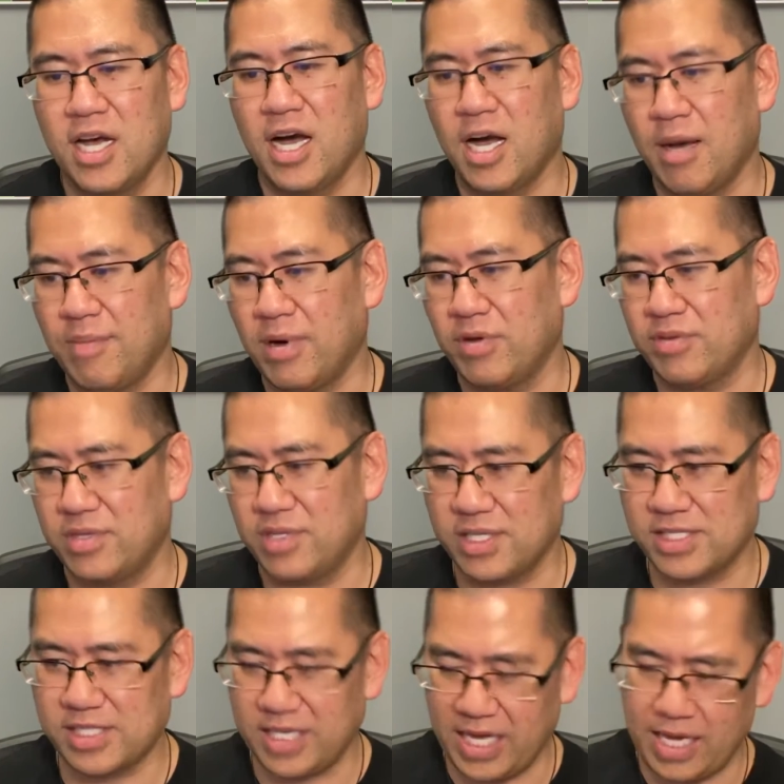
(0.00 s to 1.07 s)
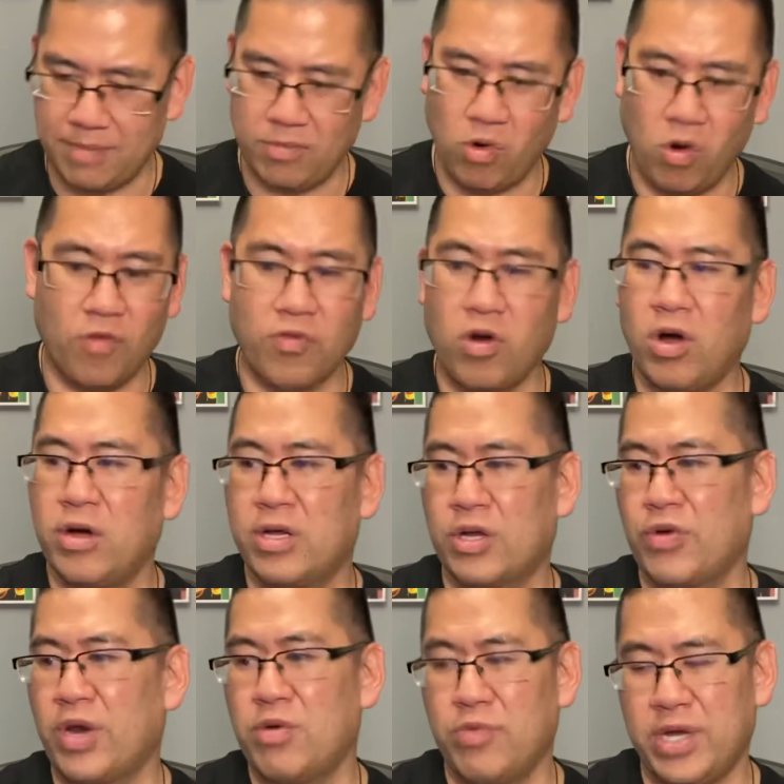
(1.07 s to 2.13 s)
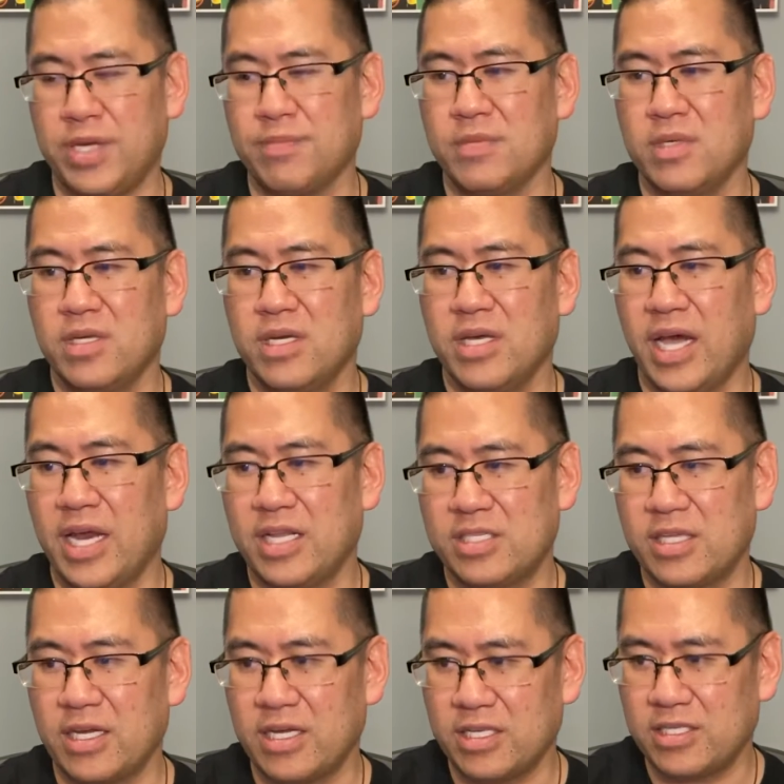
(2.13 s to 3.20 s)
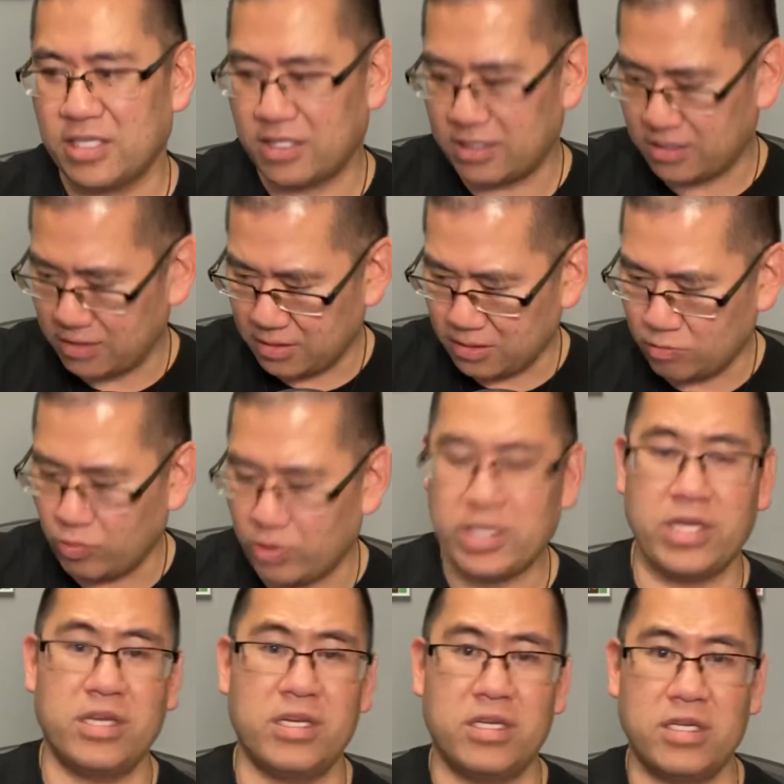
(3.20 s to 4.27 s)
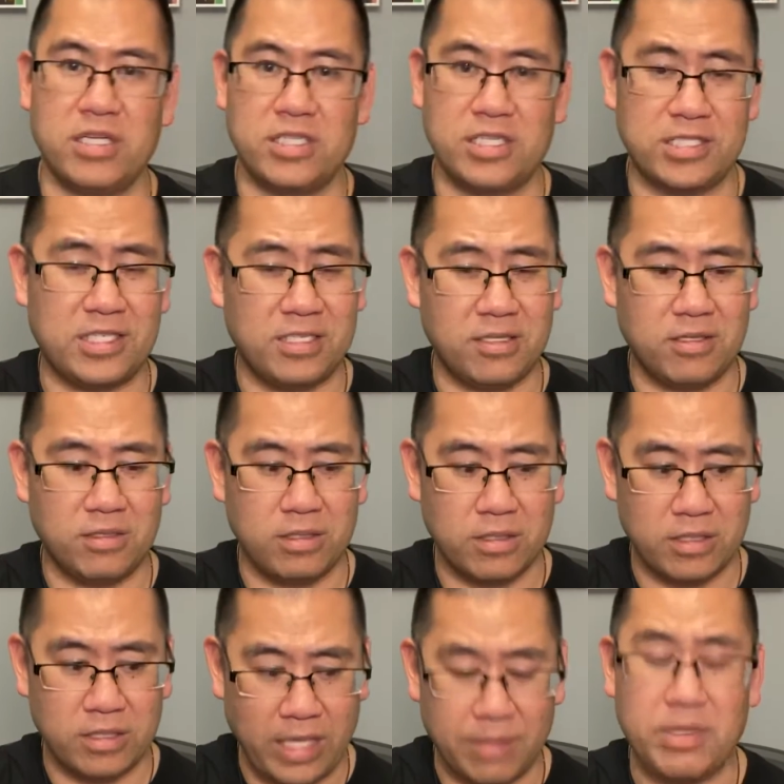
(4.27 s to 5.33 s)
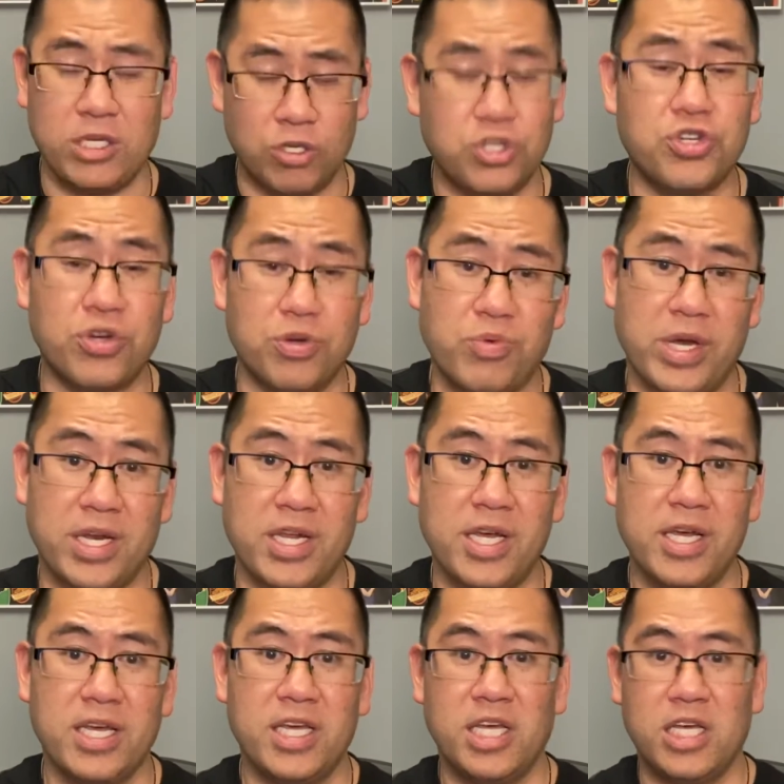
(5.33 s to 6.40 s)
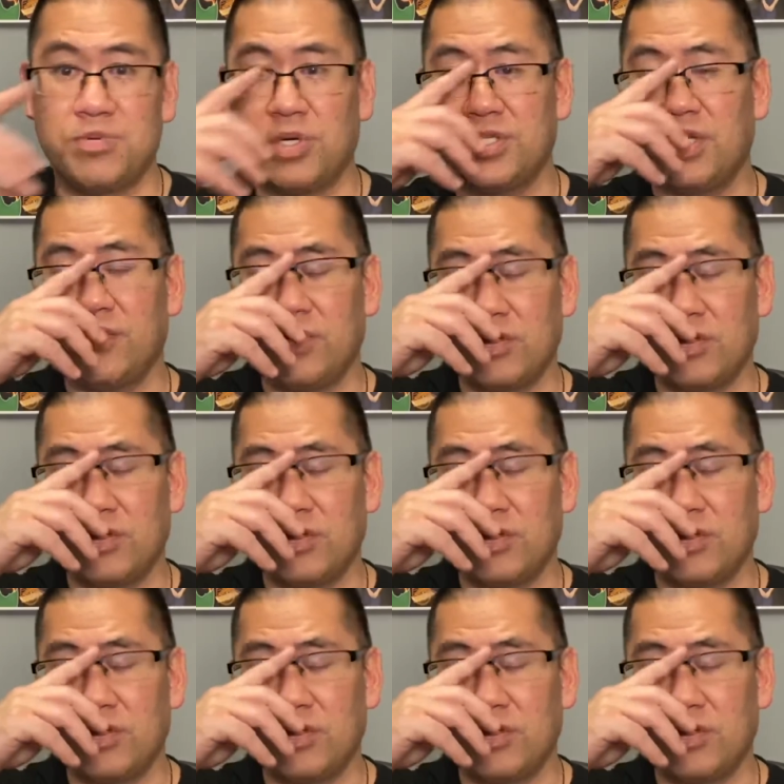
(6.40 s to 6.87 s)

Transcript: about this game. Overall, a great win, and it's a game that you should win, especially if